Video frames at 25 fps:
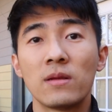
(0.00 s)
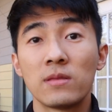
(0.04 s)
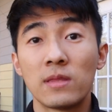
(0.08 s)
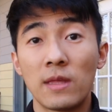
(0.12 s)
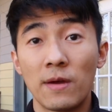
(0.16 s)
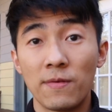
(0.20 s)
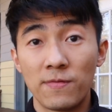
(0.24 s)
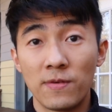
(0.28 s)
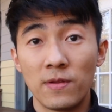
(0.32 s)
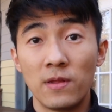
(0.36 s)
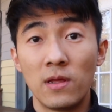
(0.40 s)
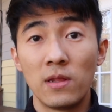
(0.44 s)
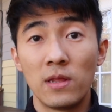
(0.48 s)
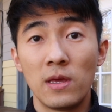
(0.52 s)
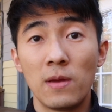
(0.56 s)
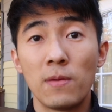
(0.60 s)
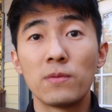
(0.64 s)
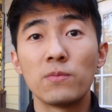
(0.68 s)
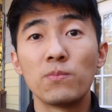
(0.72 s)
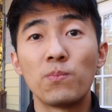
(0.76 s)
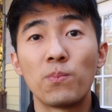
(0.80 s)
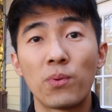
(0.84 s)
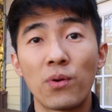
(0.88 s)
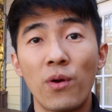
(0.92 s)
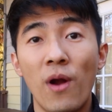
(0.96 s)
definitely
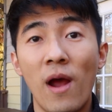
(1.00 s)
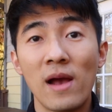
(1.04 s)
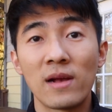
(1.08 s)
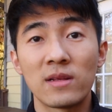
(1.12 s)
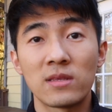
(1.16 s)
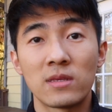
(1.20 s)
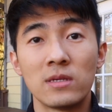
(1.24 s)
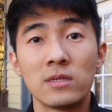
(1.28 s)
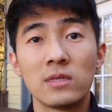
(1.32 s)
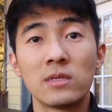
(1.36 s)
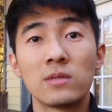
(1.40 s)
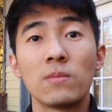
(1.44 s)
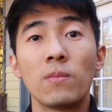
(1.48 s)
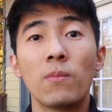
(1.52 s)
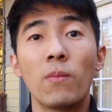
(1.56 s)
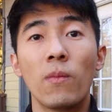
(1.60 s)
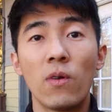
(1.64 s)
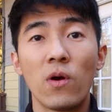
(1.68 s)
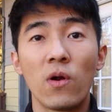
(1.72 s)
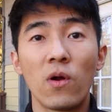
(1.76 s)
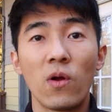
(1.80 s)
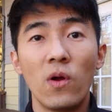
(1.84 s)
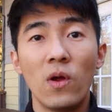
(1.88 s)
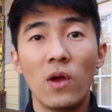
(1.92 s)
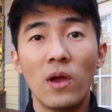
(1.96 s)
practice
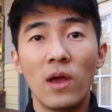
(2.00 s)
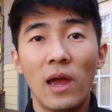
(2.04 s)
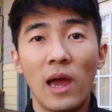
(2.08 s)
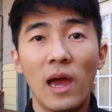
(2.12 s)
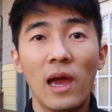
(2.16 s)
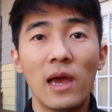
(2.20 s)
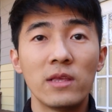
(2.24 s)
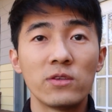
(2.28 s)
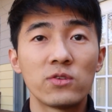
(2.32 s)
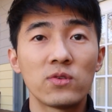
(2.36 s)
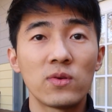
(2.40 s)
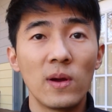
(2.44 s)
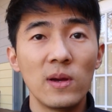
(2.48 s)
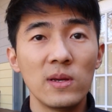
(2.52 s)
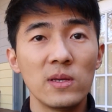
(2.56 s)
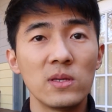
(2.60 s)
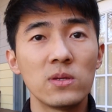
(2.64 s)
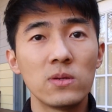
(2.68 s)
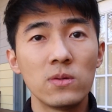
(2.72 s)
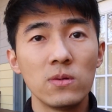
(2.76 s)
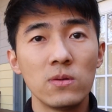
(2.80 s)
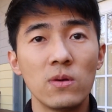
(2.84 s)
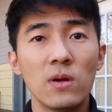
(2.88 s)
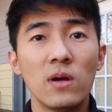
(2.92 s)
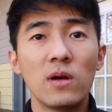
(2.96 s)
more. And trying
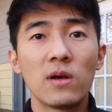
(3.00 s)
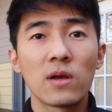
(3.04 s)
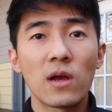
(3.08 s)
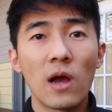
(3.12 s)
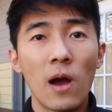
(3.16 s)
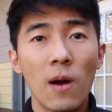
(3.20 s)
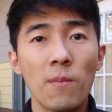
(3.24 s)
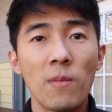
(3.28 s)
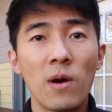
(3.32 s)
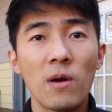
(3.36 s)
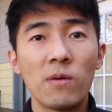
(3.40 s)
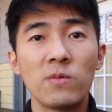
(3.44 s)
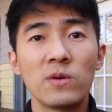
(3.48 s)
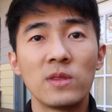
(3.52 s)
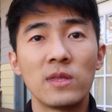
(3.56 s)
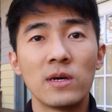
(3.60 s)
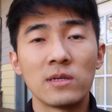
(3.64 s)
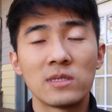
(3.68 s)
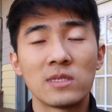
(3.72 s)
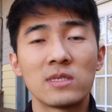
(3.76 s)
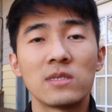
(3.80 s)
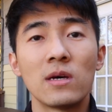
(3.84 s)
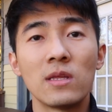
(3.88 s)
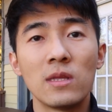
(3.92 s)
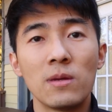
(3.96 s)
to come up with a
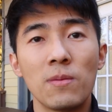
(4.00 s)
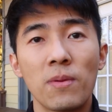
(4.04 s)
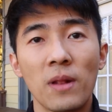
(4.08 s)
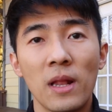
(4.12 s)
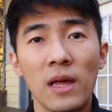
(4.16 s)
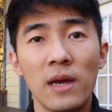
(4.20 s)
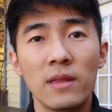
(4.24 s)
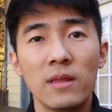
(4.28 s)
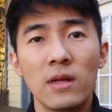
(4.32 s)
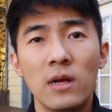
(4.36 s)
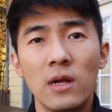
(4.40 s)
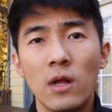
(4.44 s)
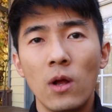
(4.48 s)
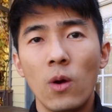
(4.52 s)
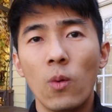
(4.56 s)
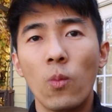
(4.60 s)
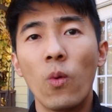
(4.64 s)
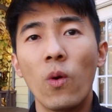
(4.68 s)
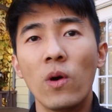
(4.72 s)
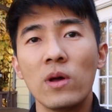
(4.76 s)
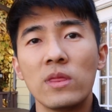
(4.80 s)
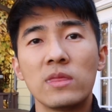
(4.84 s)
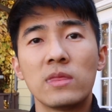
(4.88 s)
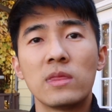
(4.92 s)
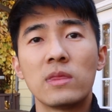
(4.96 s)
study plan.
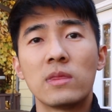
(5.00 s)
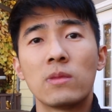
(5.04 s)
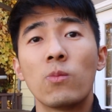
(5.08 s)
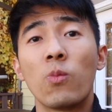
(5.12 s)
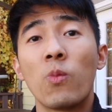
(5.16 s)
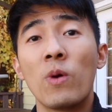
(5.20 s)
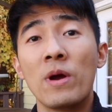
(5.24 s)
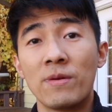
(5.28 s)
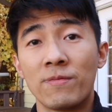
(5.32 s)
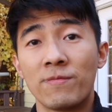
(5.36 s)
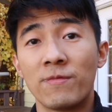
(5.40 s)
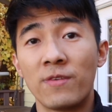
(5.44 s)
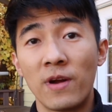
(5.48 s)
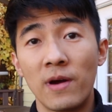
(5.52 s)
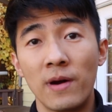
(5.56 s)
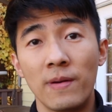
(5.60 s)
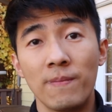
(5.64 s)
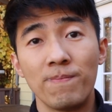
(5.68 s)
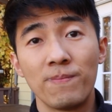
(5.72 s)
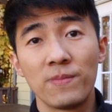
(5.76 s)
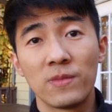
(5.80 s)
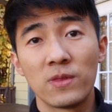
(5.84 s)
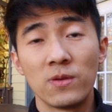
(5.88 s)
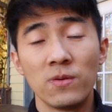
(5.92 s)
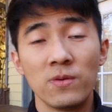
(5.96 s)
What went
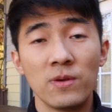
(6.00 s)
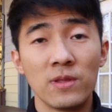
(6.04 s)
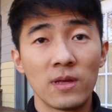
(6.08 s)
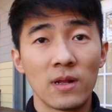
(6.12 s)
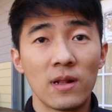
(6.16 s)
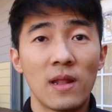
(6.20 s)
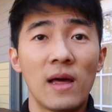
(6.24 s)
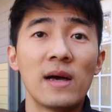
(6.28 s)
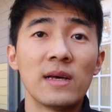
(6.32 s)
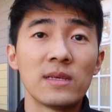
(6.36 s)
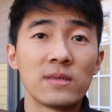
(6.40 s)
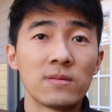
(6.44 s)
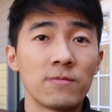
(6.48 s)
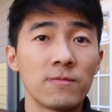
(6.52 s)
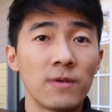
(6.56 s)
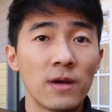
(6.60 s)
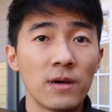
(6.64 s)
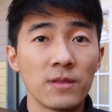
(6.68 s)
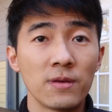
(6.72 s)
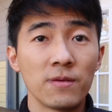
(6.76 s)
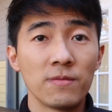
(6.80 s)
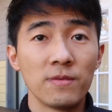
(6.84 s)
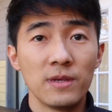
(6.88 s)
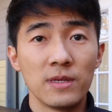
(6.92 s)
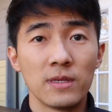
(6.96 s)
wrong during the last
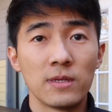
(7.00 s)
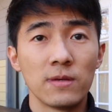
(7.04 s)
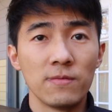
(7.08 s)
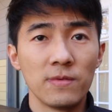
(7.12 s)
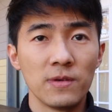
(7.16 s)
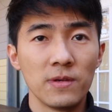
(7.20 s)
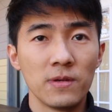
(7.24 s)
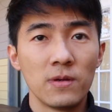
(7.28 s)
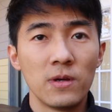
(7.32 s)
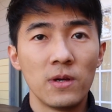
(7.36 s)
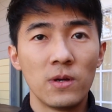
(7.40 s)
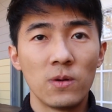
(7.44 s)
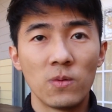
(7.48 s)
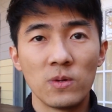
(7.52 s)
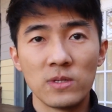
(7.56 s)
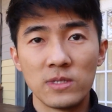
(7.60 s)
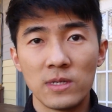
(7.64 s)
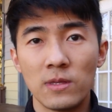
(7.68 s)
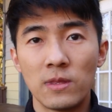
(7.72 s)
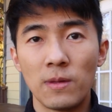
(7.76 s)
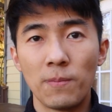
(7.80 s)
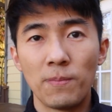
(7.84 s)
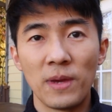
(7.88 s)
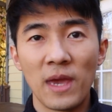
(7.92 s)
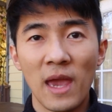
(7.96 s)
round of interview? Was
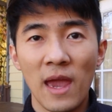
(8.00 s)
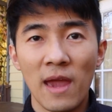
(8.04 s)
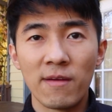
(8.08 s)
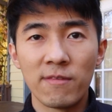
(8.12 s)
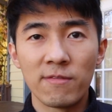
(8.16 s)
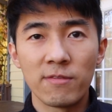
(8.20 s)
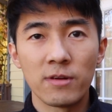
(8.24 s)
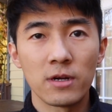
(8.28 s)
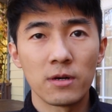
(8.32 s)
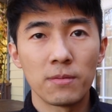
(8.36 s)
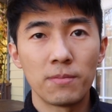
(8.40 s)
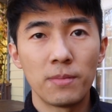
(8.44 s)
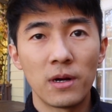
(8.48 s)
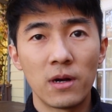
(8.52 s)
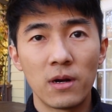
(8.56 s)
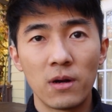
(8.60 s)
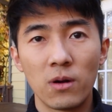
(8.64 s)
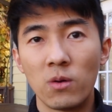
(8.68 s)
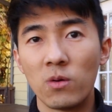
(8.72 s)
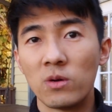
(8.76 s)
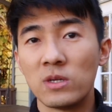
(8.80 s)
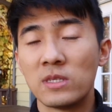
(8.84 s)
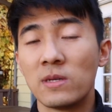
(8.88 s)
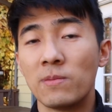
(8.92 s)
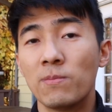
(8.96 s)
it the behavior part, or
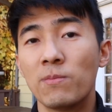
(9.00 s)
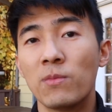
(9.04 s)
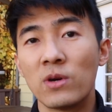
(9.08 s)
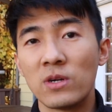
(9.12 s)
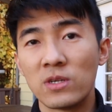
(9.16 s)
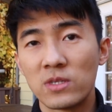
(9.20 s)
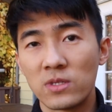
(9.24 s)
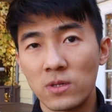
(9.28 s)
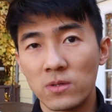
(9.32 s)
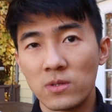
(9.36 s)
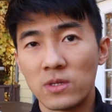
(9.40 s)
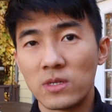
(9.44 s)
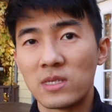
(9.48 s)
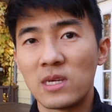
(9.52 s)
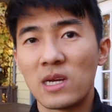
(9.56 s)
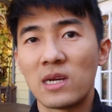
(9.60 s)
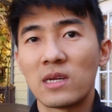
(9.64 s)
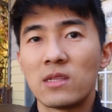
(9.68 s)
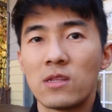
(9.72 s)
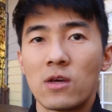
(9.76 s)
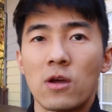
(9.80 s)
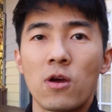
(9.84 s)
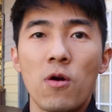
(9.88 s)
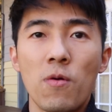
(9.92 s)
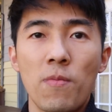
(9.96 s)
was it more so the
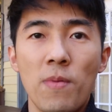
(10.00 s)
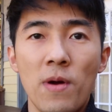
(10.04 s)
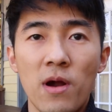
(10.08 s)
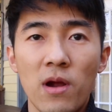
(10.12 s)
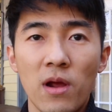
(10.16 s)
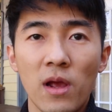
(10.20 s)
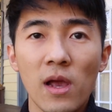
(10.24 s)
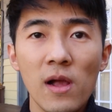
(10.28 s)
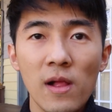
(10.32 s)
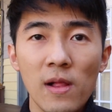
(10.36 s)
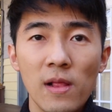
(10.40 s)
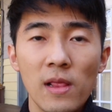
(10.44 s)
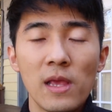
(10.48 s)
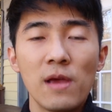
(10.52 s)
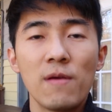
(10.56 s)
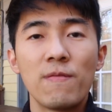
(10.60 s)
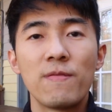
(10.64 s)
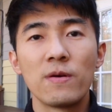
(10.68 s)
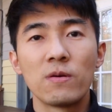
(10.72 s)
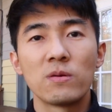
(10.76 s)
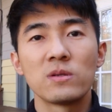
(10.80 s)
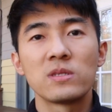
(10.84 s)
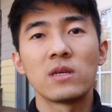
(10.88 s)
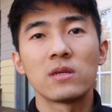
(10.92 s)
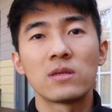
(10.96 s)
technical part? If
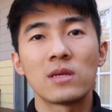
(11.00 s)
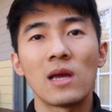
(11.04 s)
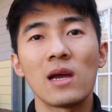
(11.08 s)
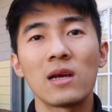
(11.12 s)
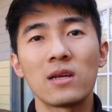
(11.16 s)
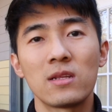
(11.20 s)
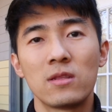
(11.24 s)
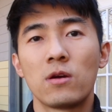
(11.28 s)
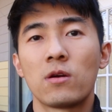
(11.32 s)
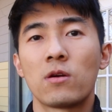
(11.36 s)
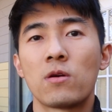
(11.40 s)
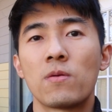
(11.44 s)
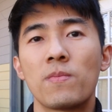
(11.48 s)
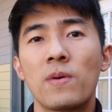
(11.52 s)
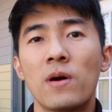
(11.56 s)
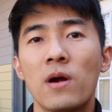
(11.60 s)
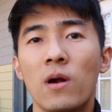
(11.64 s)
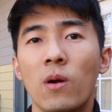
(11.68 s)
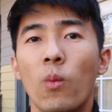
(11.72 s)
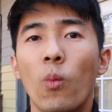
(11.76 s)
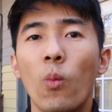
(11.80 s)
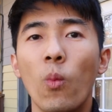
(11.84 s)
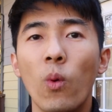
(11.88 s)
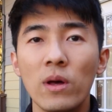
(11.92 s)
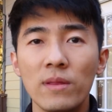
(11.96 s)
it was the technical
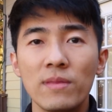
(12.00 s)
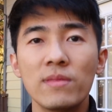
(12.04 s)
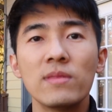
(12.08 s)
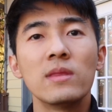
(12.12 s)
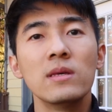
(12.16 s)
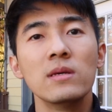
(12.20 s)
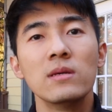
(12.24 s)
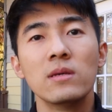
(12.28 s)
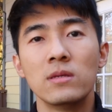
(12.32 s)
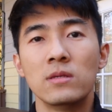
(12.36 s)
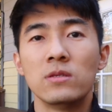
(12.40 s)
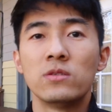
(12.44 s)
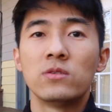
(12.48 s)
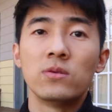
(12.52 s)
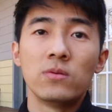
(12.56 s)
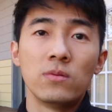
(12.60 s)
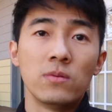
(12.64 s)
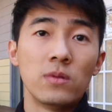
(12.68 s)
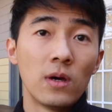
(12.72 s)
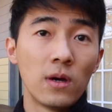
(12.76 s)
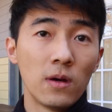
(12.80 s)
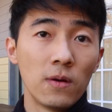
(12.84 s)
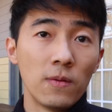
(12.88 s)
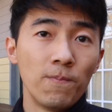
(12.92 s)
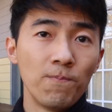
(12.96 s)
part, what didn't you
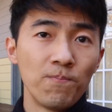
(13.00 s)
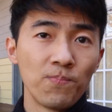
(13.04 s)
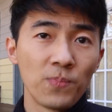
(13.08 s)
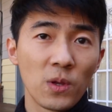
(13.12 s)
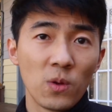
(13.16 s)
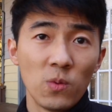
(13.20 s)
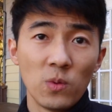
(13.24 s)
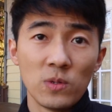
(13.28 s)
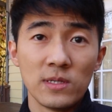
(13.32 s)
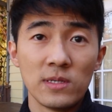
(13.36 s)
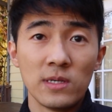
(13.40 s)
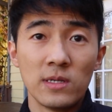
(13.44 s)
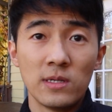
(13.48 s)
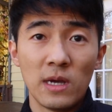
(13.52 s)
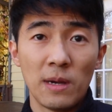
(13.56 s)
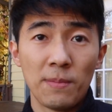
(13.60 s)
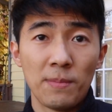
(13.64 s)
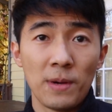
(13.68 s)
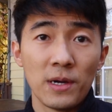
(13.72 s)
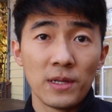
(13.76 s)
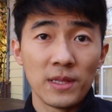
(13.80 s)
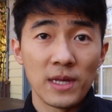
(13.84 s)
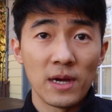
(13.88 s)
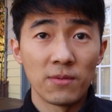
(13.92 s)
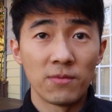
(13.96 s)
know? Was it
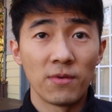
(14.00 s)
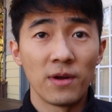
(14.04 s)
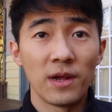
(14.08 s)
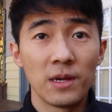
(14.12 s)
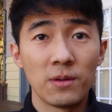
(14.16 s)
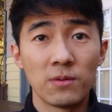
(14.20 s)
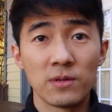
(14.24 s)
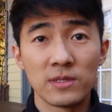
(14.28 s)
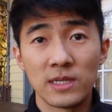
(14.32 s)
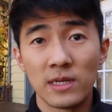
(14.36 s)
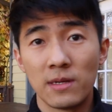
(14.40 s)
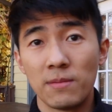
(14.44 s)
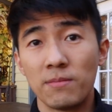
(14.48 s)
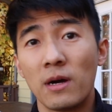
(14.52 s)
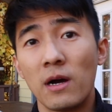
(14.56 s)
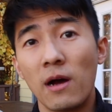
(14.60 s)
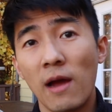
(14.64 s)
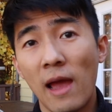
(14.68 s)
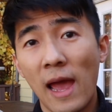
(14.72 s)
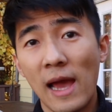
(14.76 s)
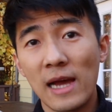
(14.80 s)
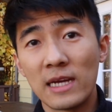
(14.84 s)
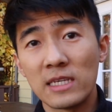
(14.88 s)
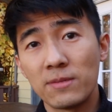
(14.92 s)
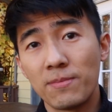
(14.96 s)
about array? Was it about
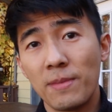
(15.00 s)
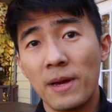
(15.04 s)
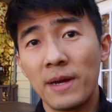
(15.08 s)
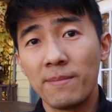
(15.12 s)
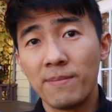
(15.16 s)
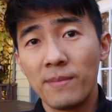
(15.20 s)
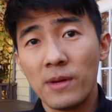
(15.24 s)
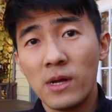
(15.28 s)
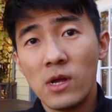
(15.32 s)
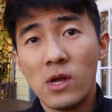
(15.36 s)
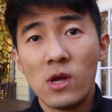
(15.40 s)
hash map?